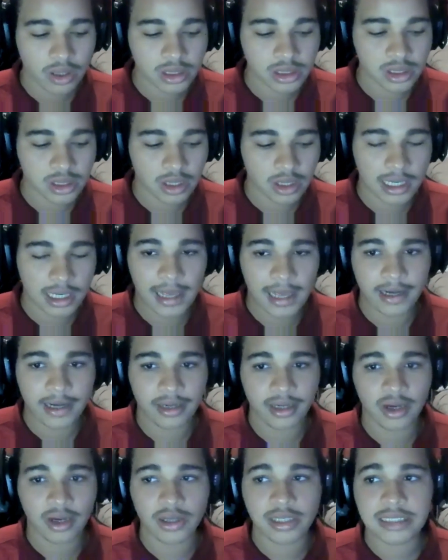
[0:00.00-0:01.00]

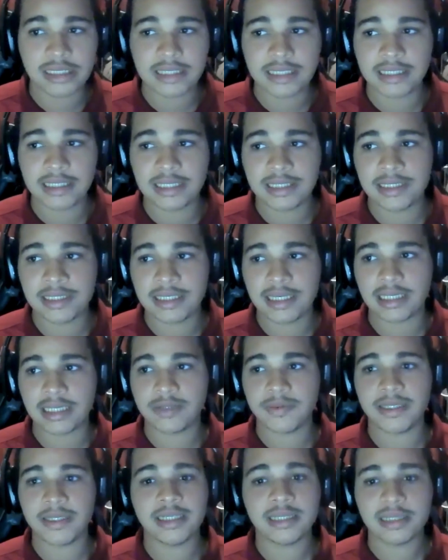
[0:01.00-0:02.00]
online on statistics,
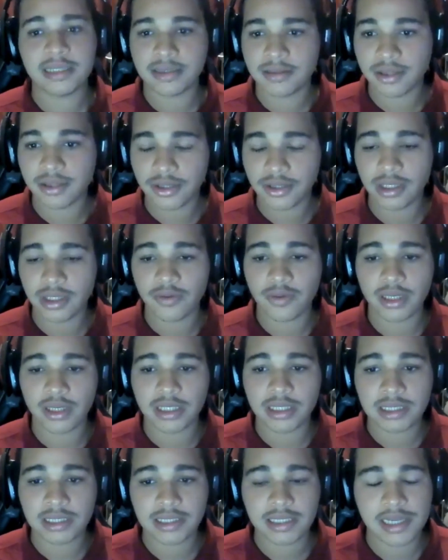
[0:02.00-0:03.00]
because unit one
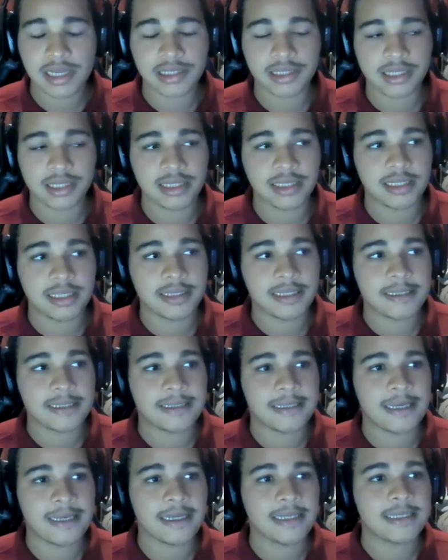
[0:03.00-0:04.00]
is essentially
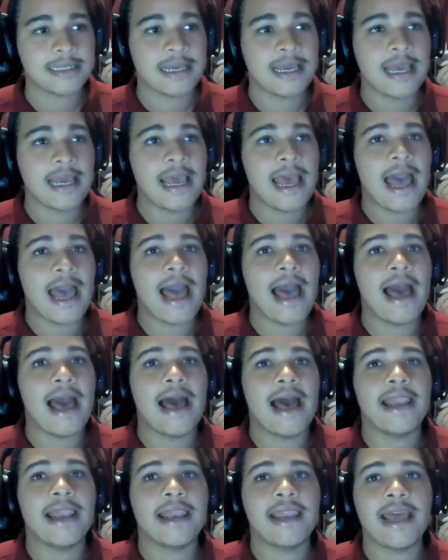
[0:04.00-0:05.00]
statistics.
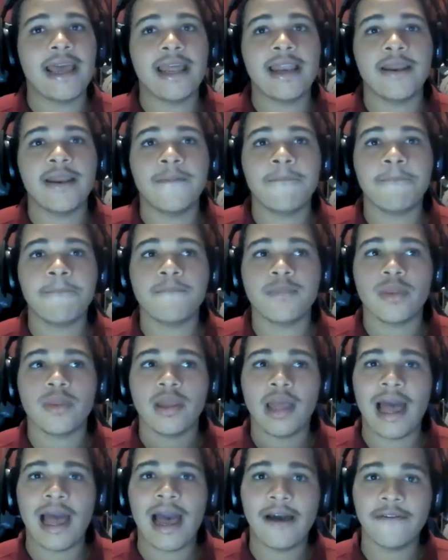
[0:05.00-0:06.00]
And then
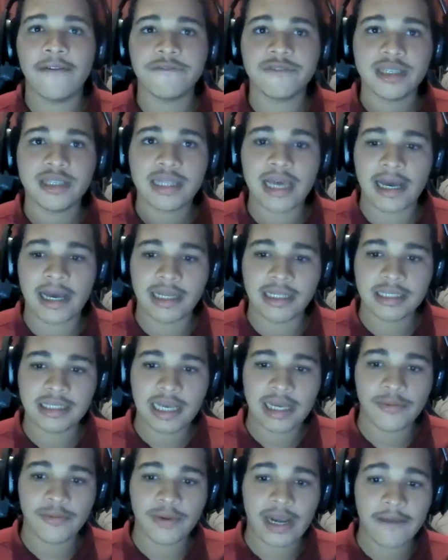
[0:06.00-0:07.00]
after that,
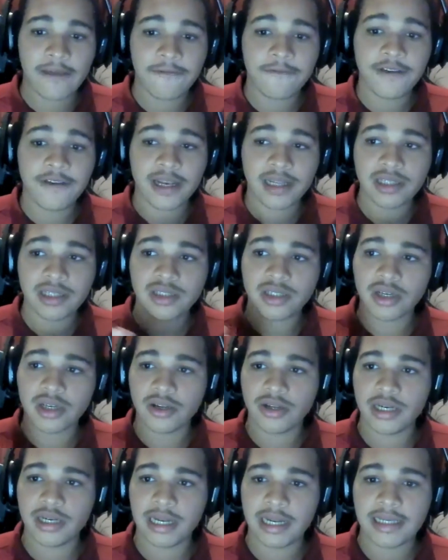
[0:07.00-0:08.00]
when I finished
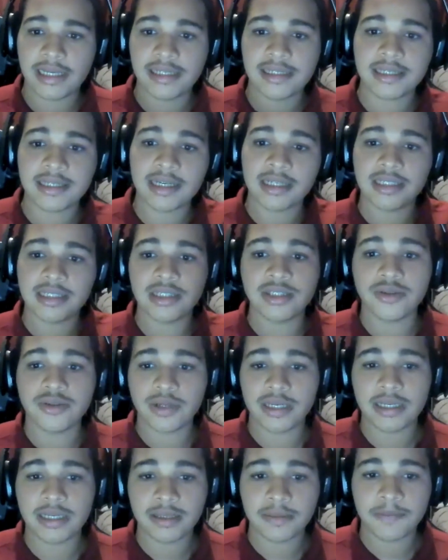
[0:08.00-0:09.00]
learning, I started
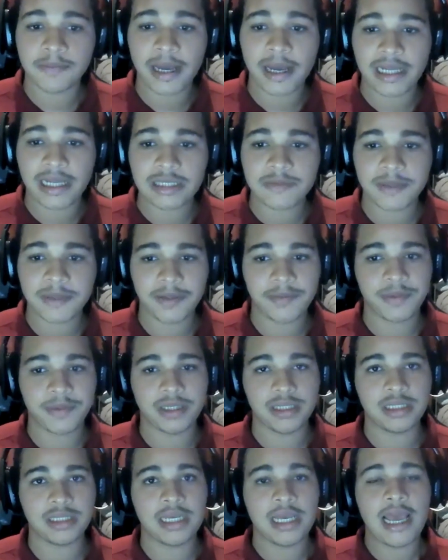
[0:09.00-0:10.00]
doing past
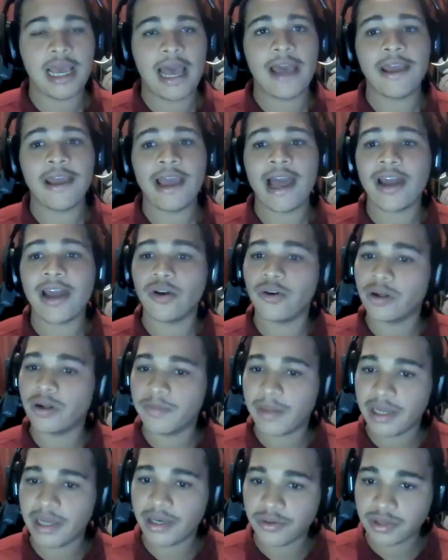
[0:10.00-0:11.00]
papers. I had all
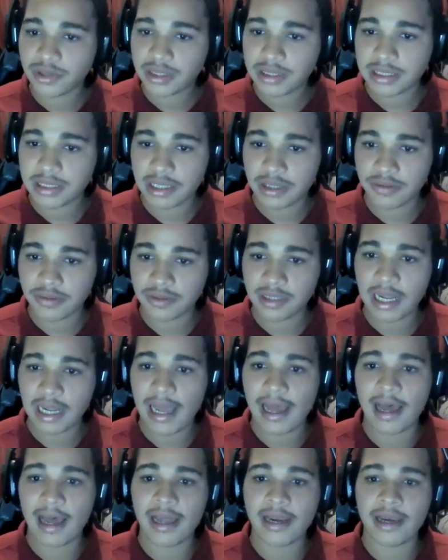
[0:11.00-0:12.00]
my notes down,
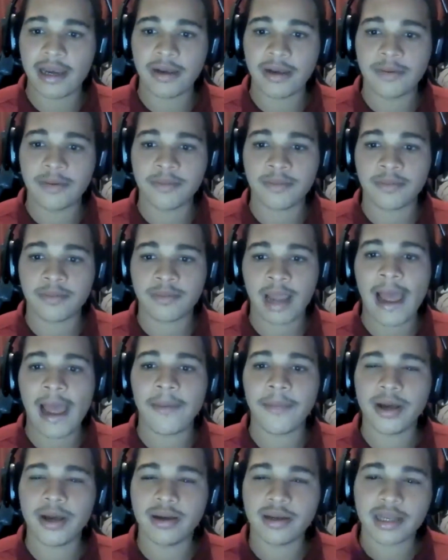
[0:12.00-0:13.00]
and
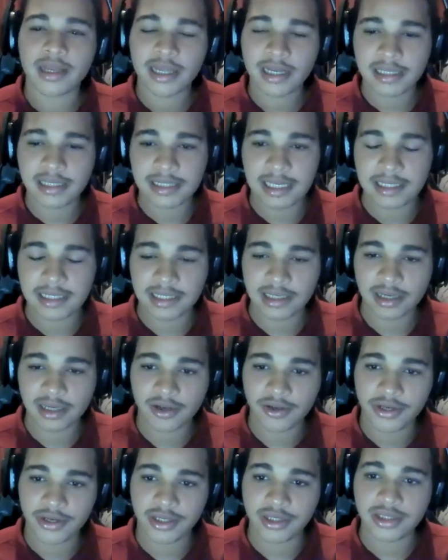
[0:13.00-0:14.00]
I'm a kinesthetic
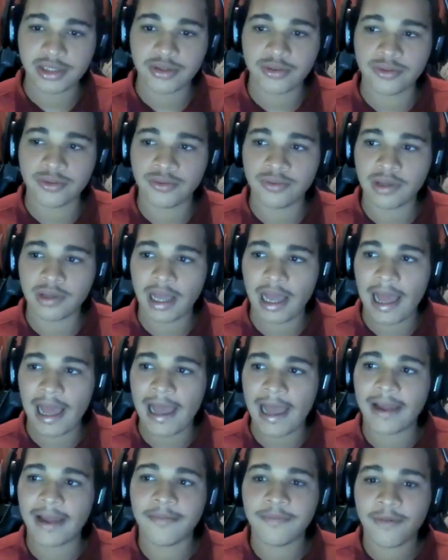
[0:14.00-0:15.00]
learner, so
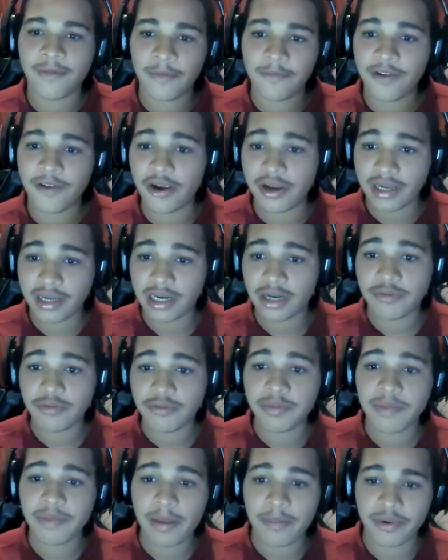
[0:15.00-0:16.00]
I am very good at
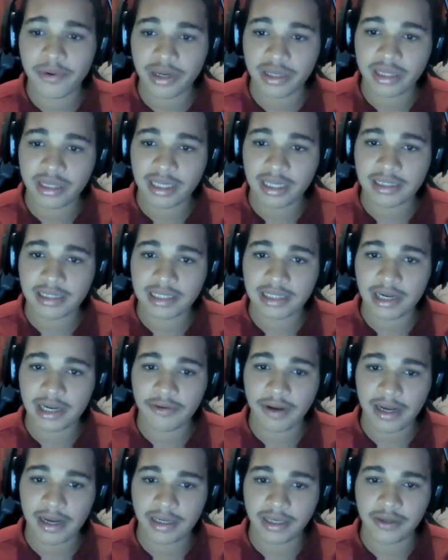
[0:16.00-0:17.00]
remembering things that I
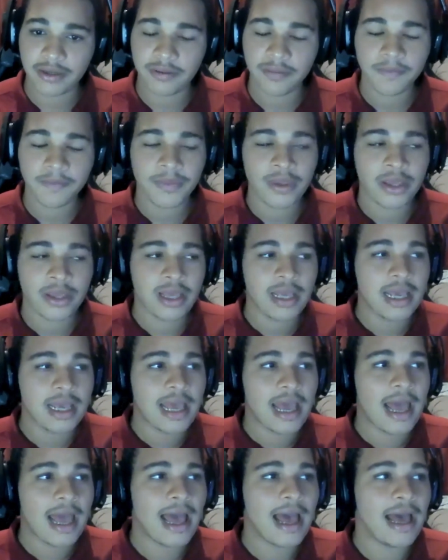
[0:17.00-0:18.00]
write down.
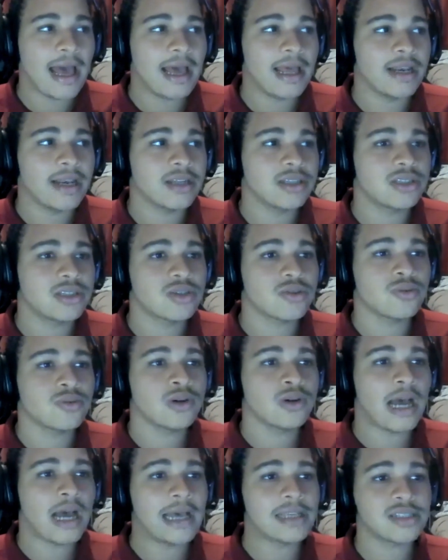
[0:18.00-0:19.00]
And
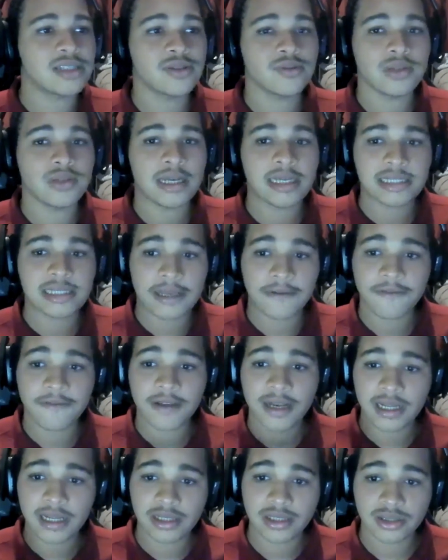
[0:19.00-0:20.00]
so as soon as I
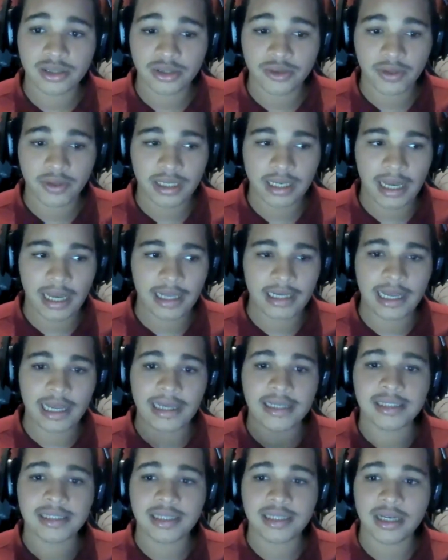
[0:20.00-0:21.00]
finished doing that,
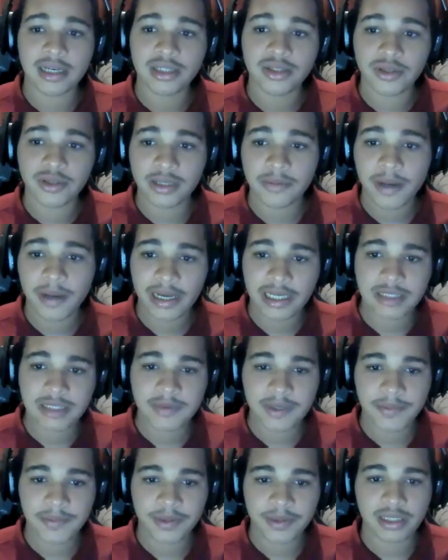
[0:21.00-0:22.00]
I start doing past
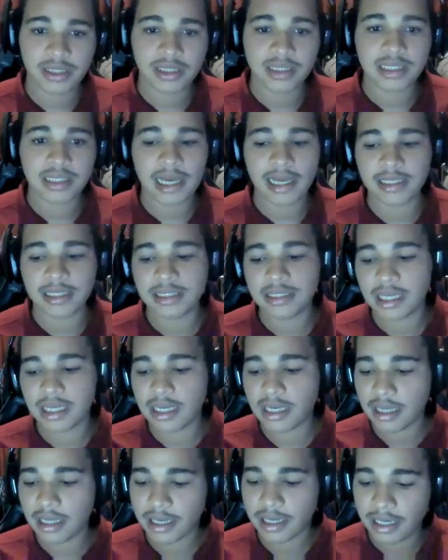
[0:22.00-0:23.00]
papers and
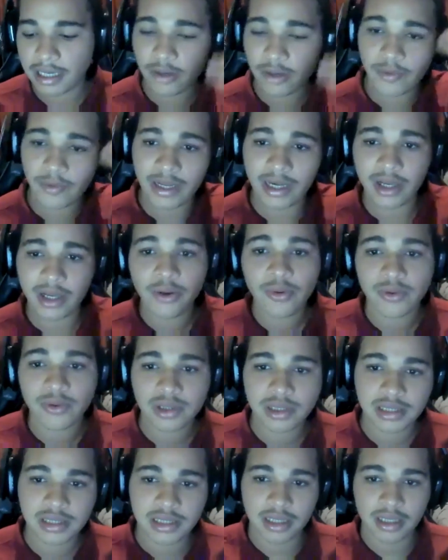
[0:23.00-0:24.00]
start looking at where the
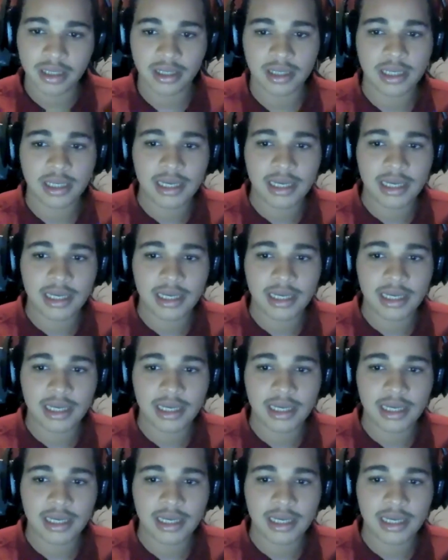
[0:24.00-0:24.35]
holes are